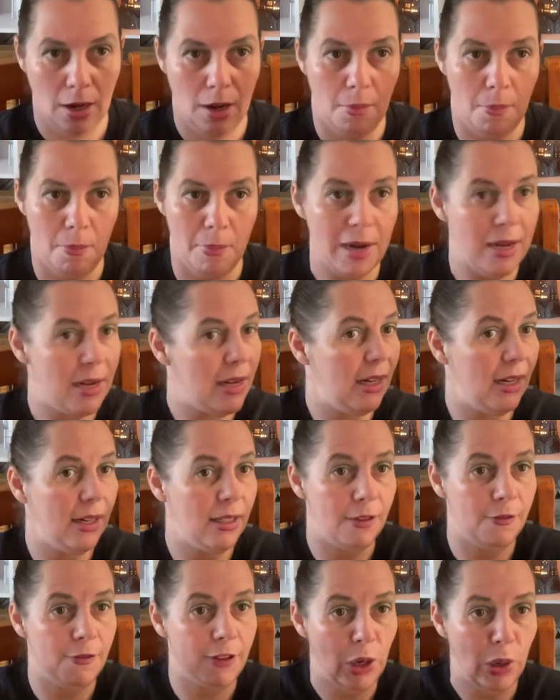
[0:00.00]
but it is
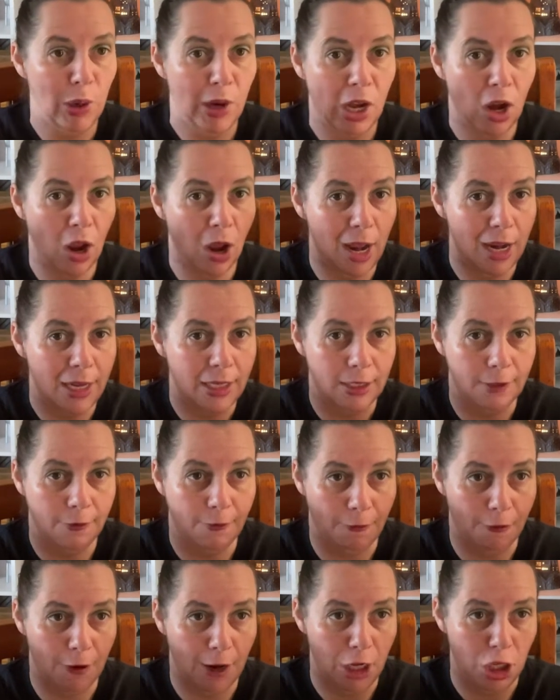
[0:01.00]
a very nice,
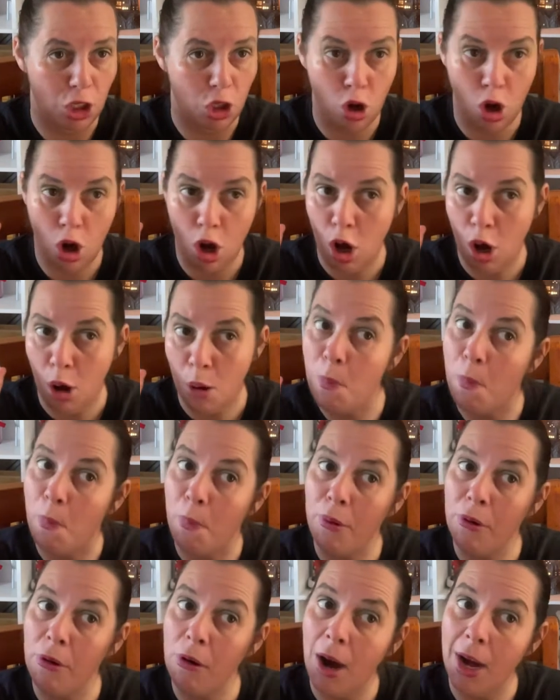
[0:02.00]
fresh,
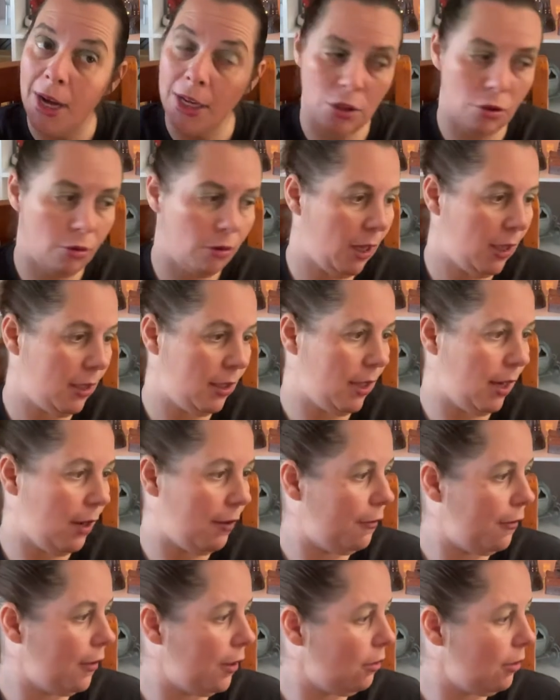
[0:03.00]
bright tree scent
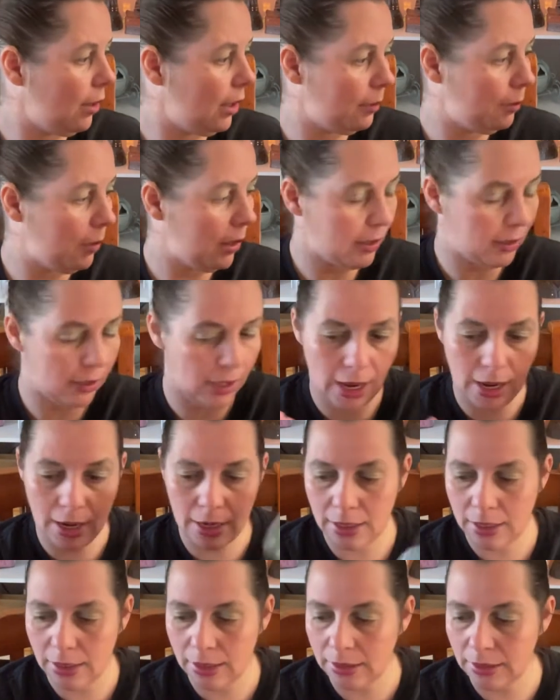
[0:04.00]
for Christmas, and
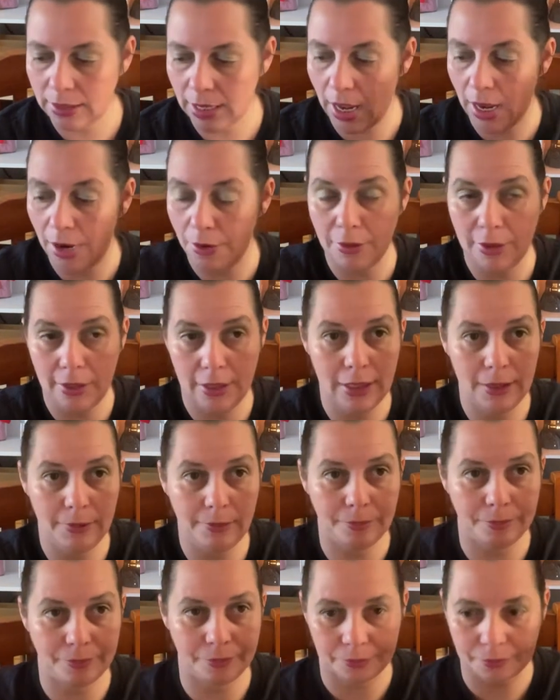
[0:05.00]
it is currently
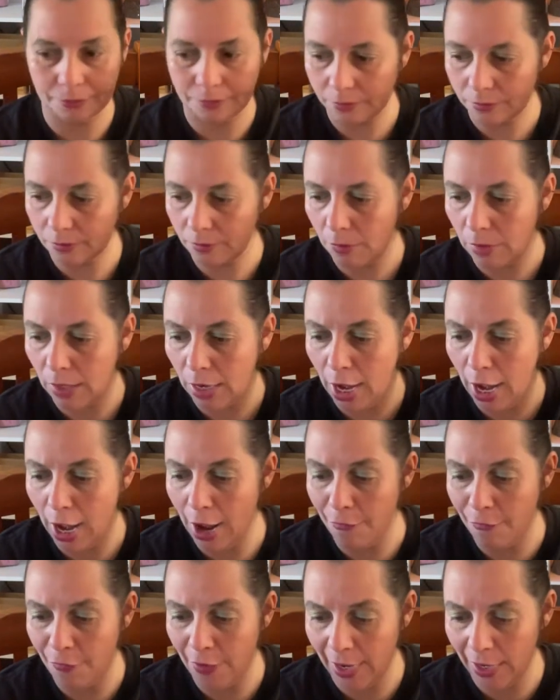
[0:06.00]

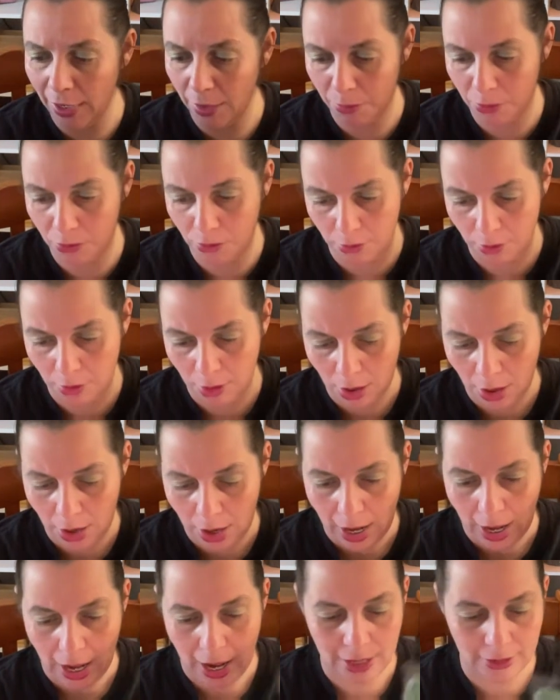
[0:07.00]
available
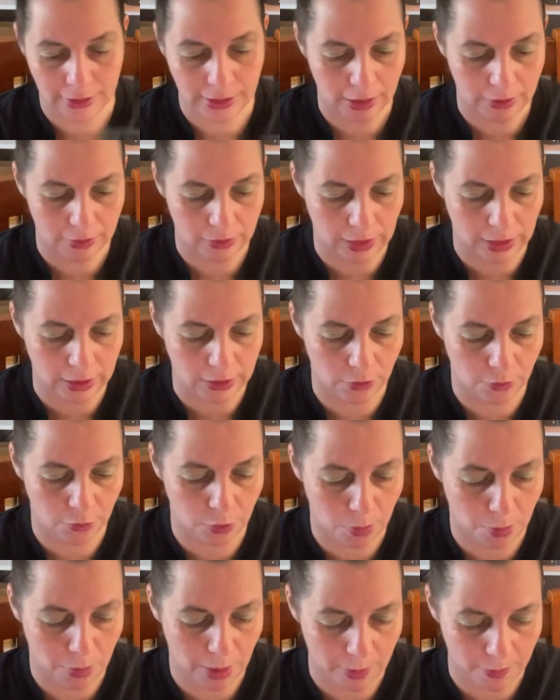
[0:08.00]
as our scent of the
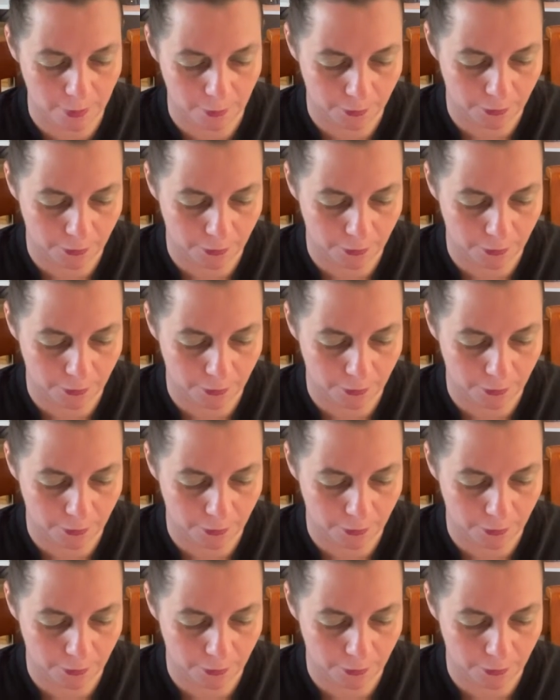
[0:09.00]
month